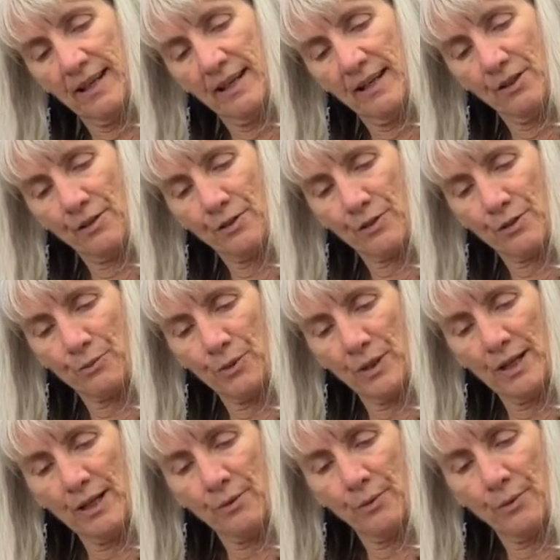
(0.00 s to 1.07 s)
And
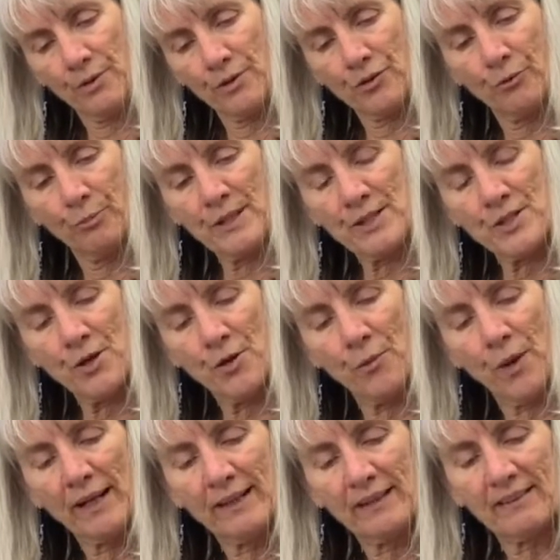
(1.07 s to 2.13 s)
3/4 will be Snow
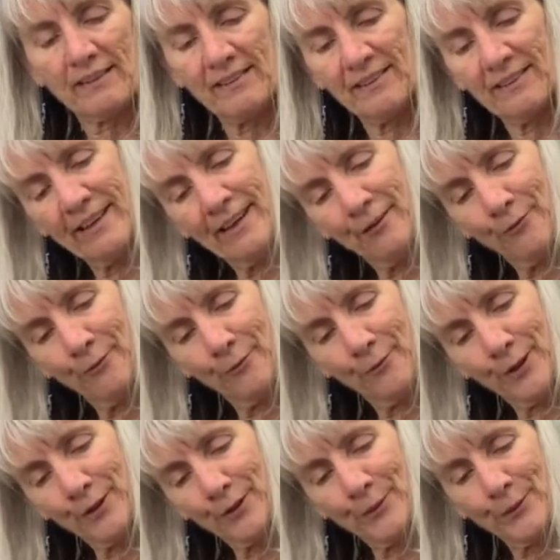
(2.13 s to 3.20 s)
White and
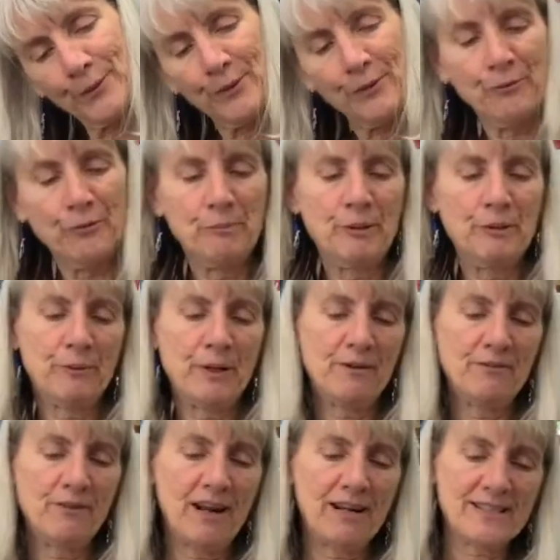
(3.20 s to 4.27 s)
1/4 will be
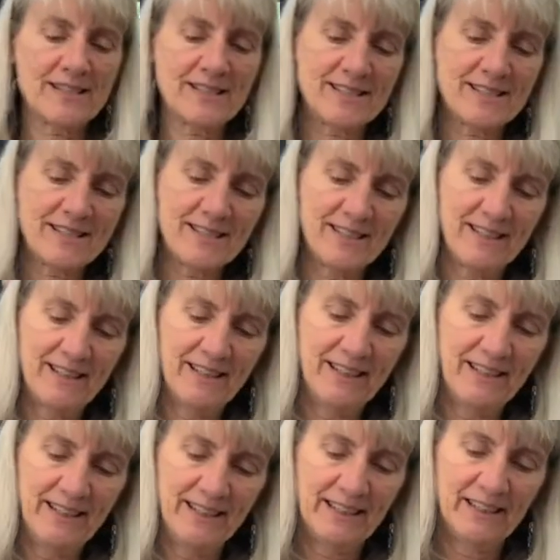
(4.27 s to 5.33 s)
red rust.
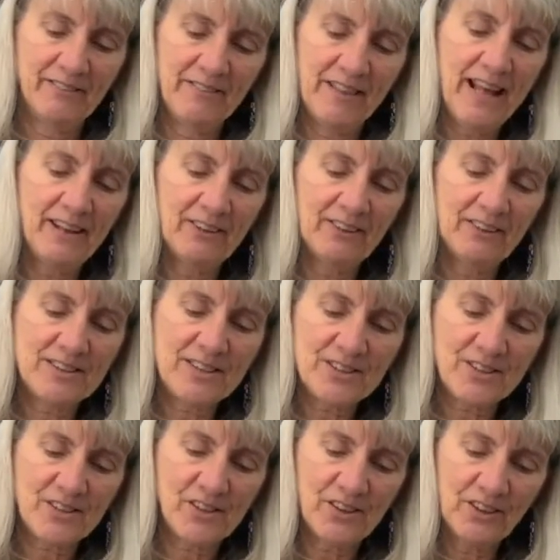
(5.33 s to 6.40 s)
Give that a good
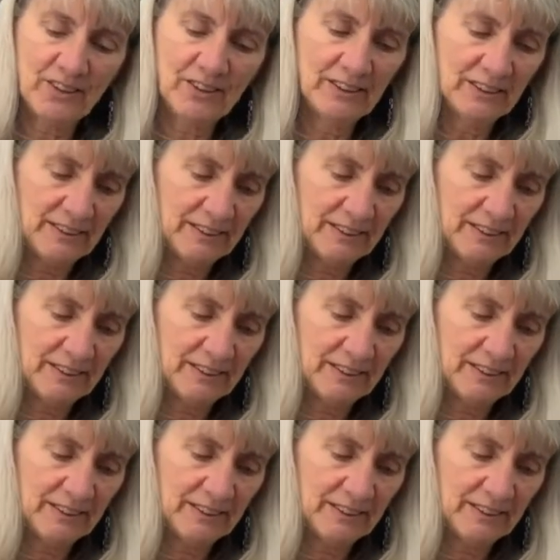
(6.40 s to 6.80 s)
stir.